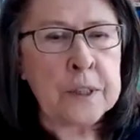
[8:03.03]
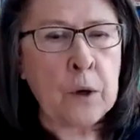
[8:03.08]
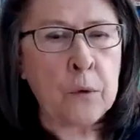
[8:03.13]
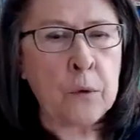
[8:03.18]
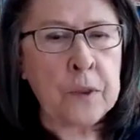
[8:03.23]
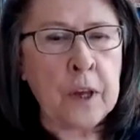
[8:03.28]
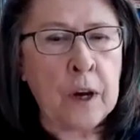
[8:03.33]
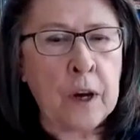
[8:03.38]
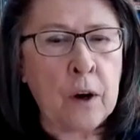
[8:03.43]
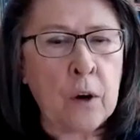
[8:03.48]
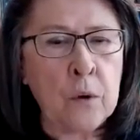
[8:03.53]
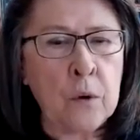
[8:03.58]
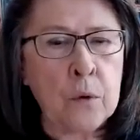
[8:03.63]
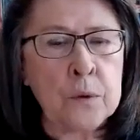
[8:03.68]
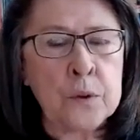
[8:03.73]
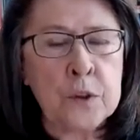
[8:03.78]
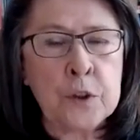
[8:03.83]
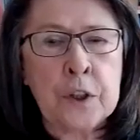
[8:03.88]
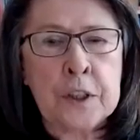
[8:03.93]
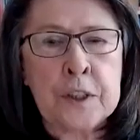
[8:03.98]
out there
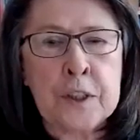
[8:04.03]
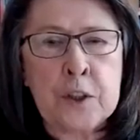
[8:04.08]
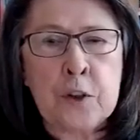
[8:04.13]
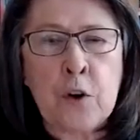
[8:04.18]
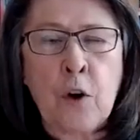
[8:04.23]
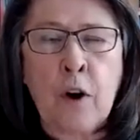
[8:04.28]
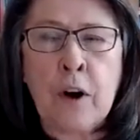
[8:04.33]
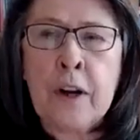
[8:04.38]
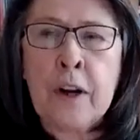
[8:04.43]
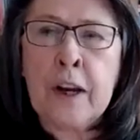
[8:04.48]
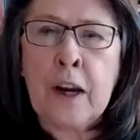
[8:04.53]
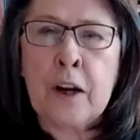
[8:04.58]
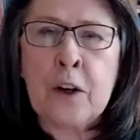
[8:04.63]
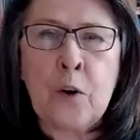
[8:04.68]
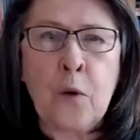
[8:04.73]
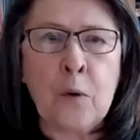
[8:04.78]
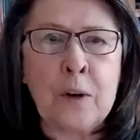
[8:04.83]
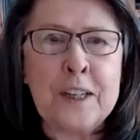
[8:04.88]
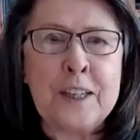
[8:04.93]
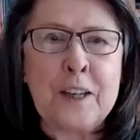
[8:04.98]
who's just starting and
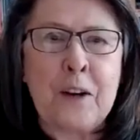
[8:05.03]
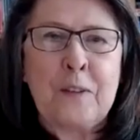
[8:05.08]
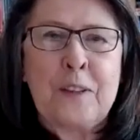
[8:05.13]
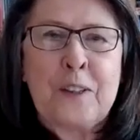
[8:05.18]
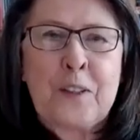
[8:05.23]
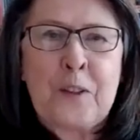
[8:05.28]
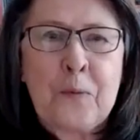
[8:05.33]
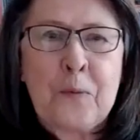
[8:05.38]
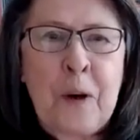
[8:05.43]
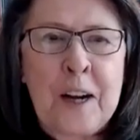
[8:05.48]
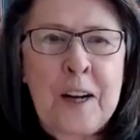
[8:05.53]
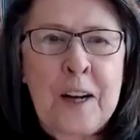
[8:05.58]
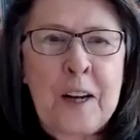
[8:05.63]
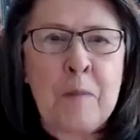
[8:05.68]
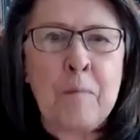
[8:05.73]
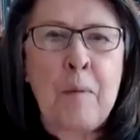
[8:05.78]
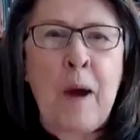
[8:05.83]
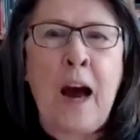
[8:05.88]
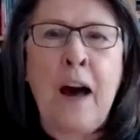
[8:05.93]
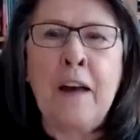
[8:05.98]
going down this
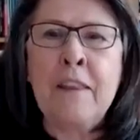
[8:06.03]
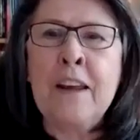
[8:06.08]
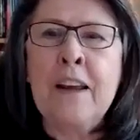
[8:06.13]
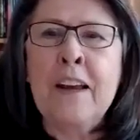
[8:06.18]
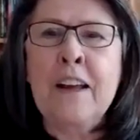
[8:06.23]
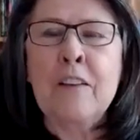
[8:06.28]
writing path,